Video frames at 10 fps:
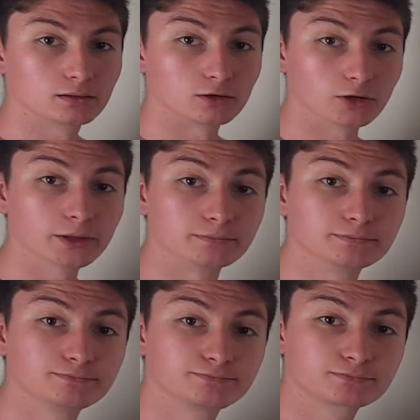All right,
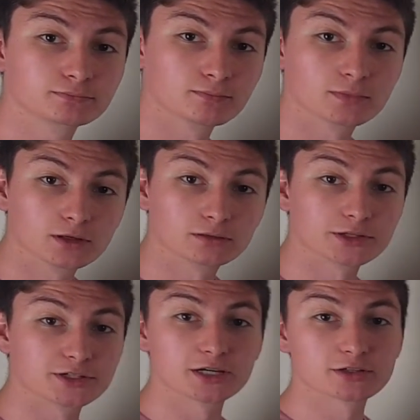
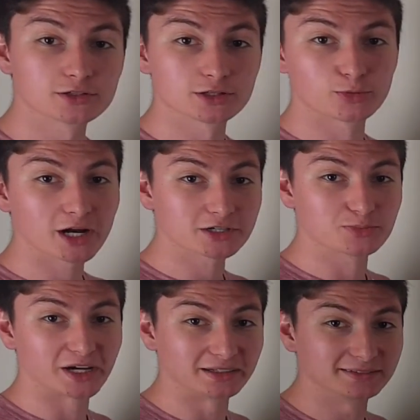let's take this to the practice
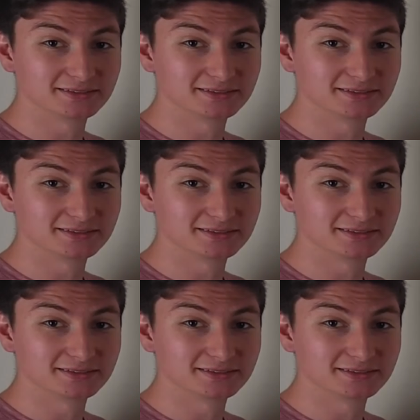pad.